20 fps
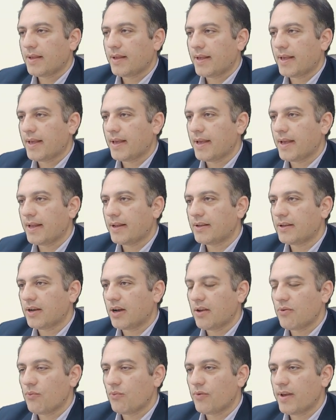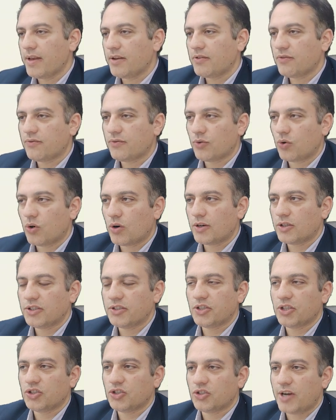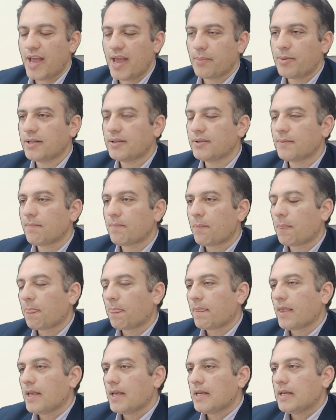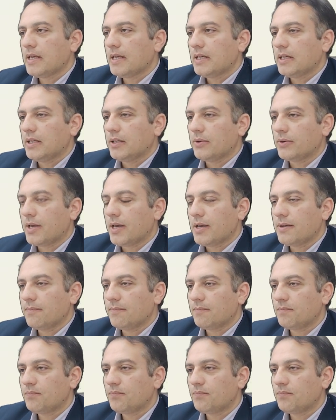and I wait for ResearchRabbit. Okay,